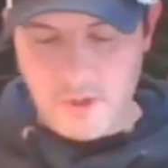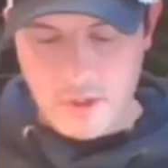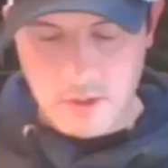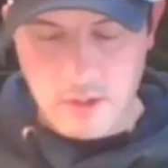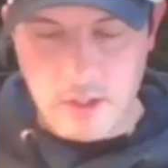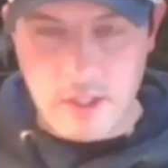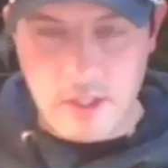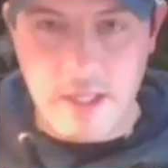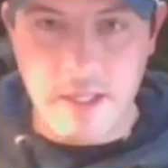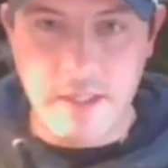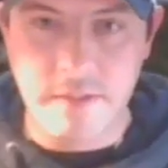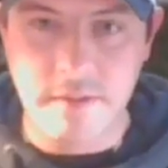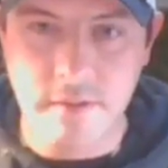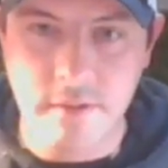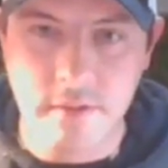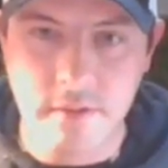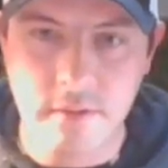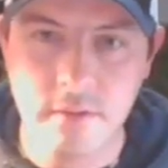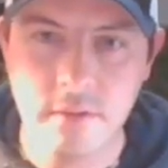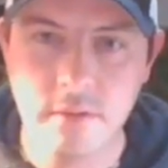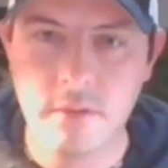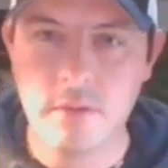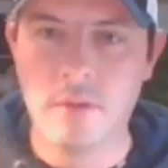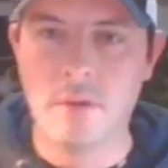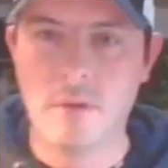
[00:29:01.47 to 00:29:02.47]
likes,
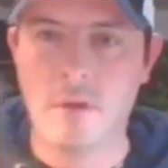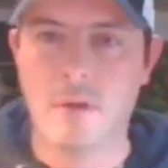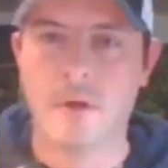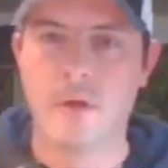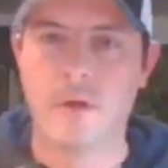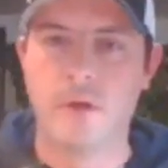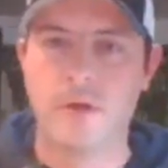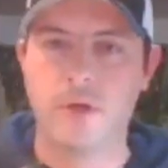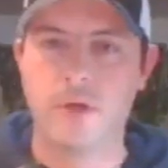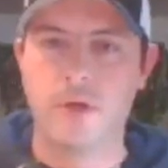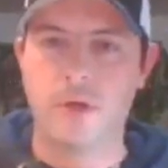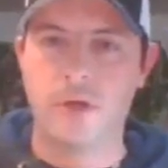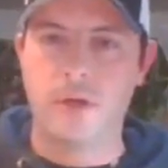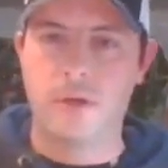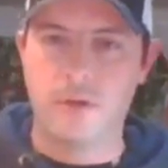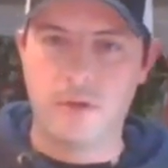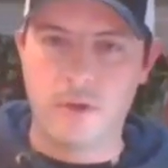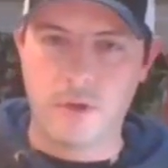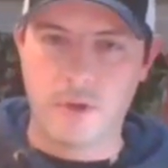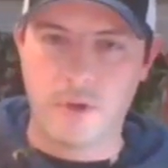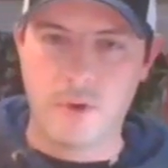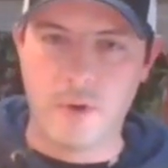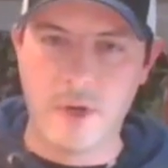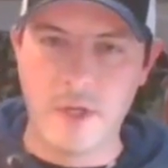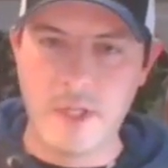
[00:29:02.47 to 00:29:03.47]

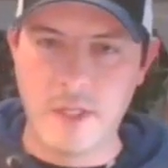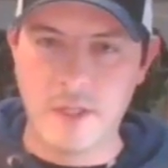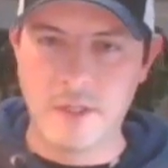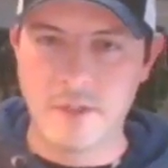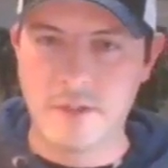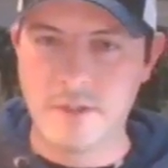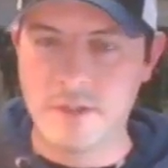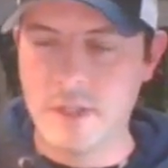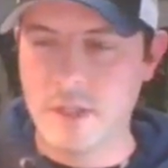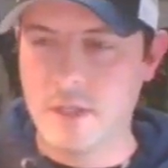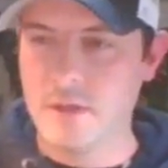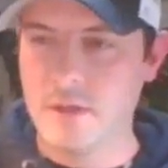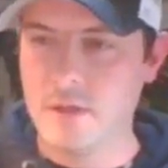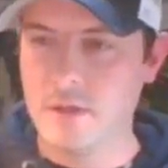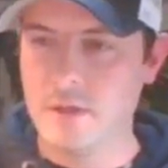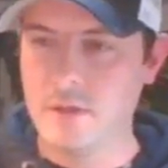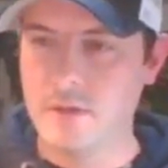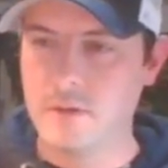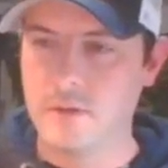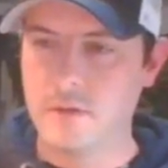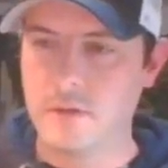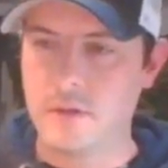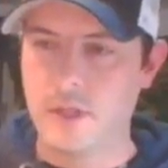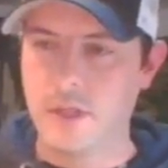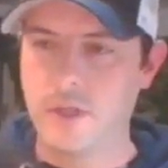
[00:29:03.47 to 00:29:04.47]
you're going to get a sticker
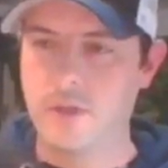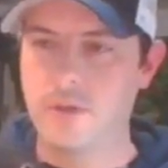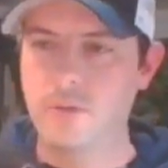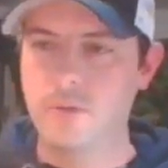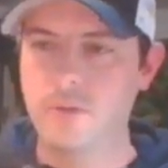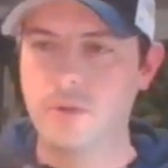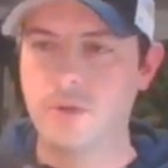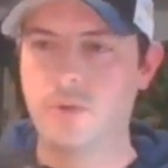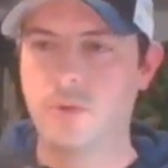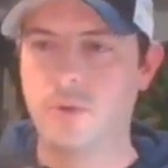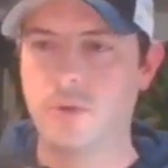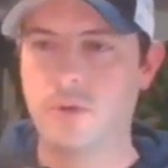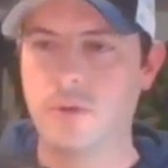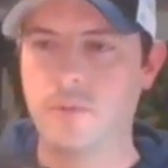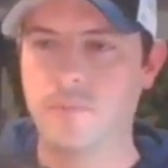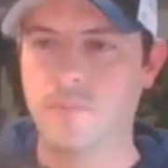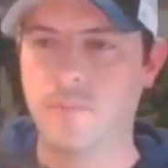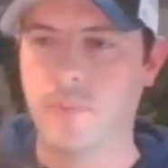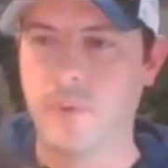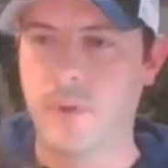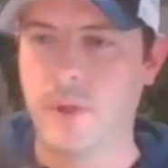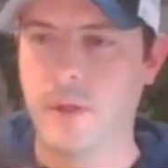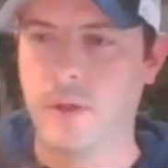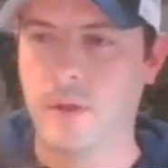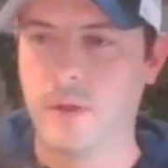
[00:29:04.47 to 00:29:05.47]
like usual.
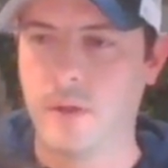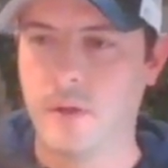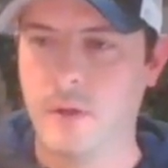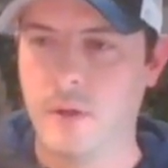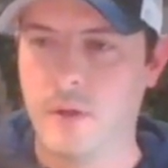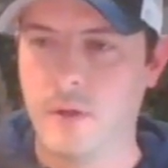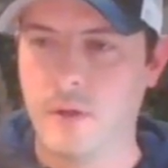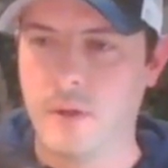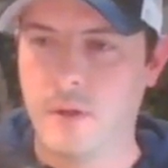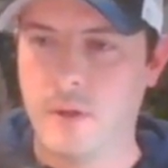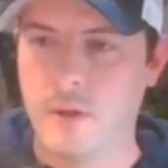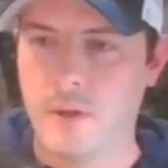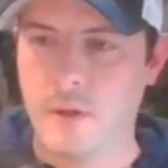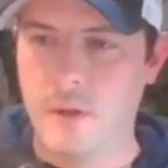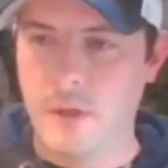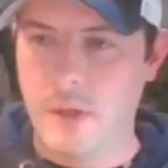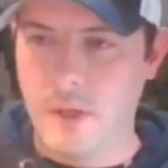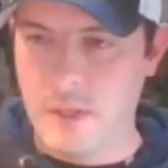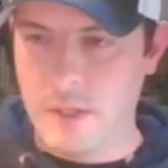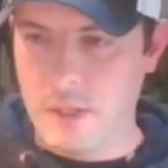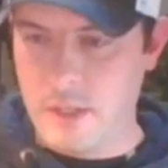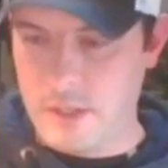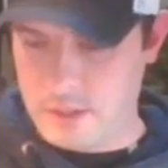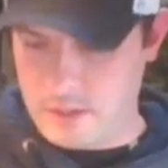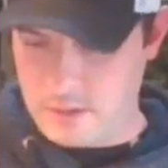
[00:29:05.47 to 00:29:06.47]

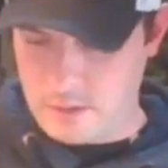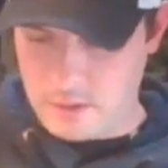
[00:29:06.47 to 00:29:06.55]
And then